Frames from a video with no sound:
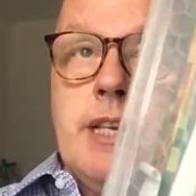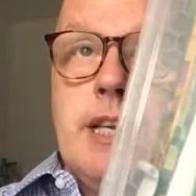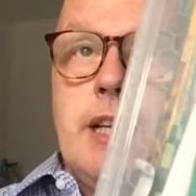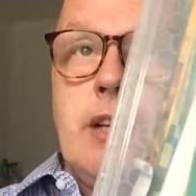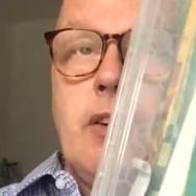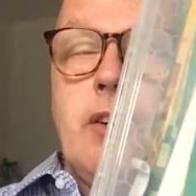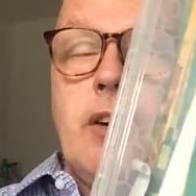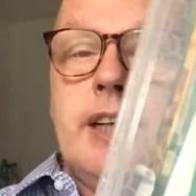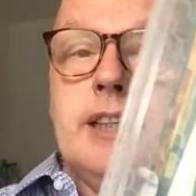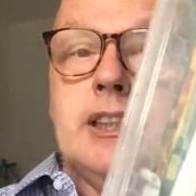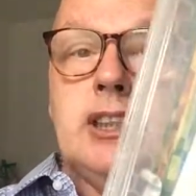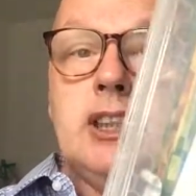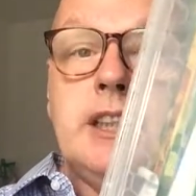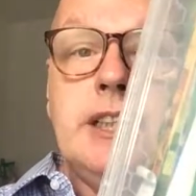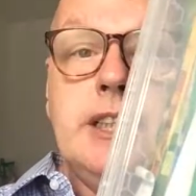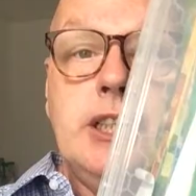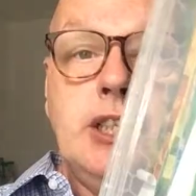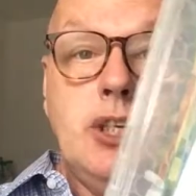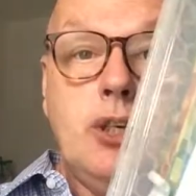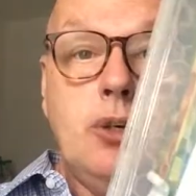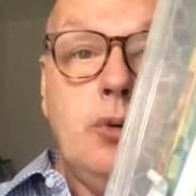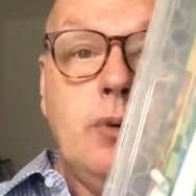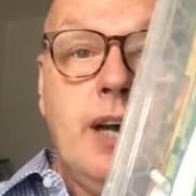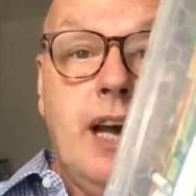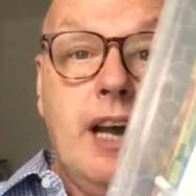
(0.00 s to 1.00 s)
here I actually
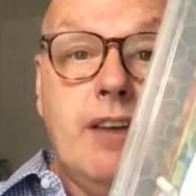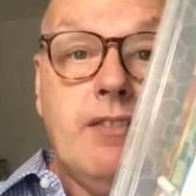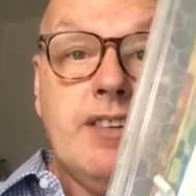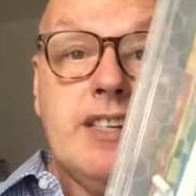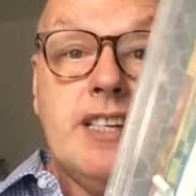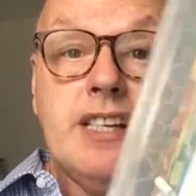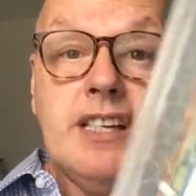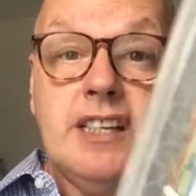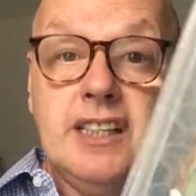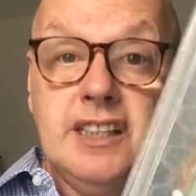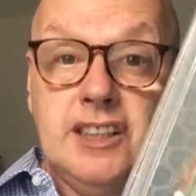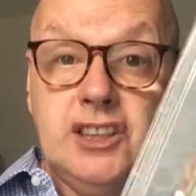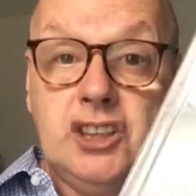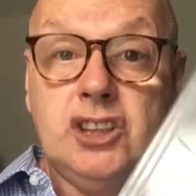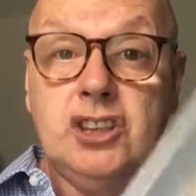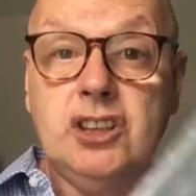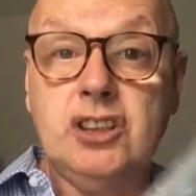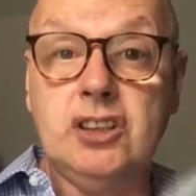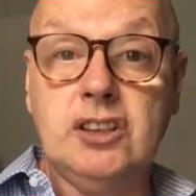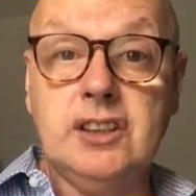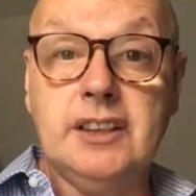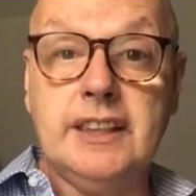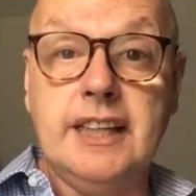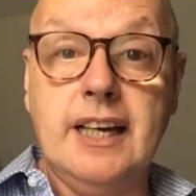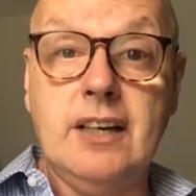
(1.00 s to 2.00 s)
do have as a
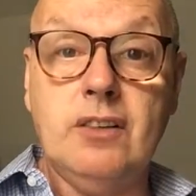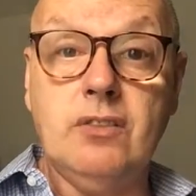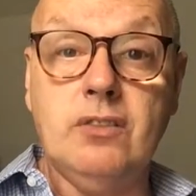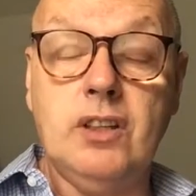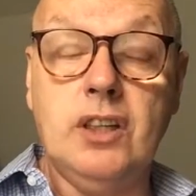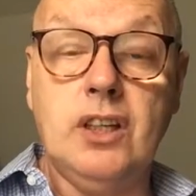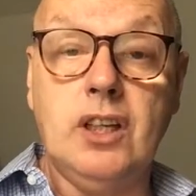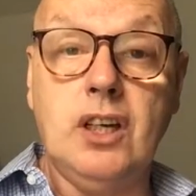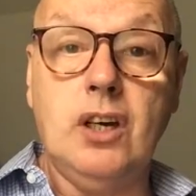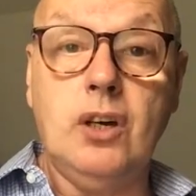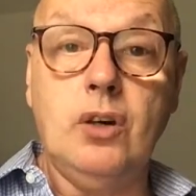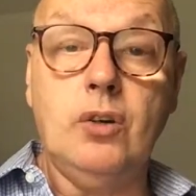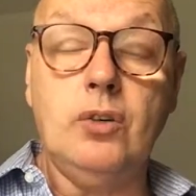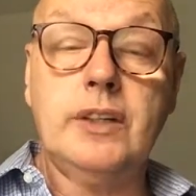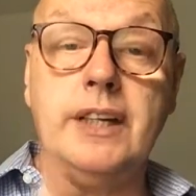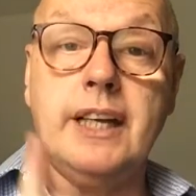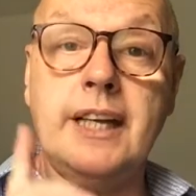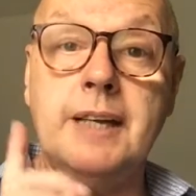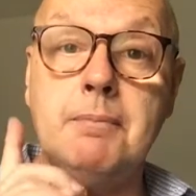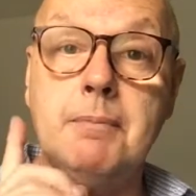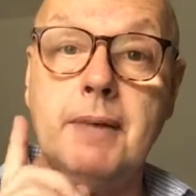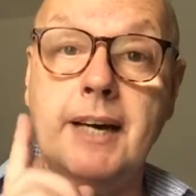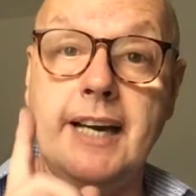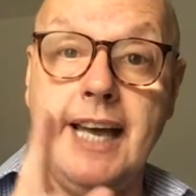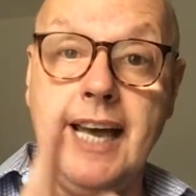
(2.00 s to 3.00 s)
digital download in
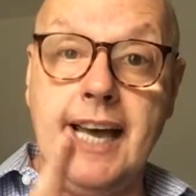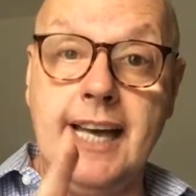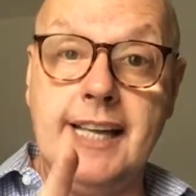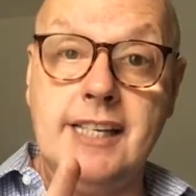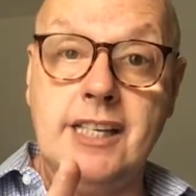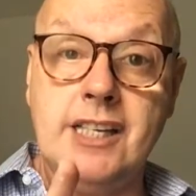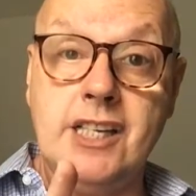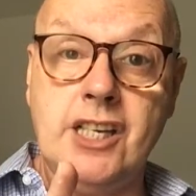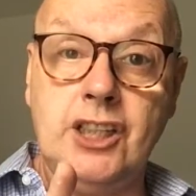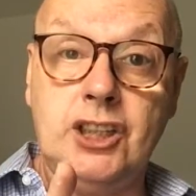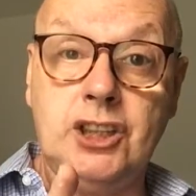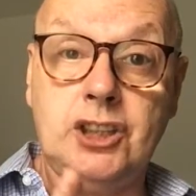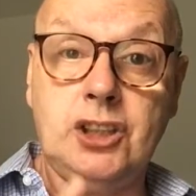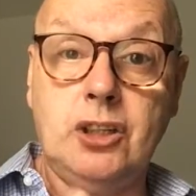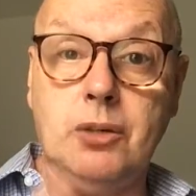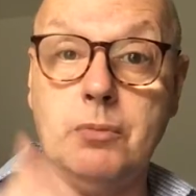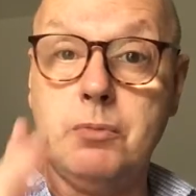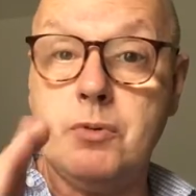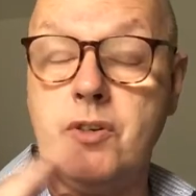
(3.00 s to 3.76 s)
my Etsy shop.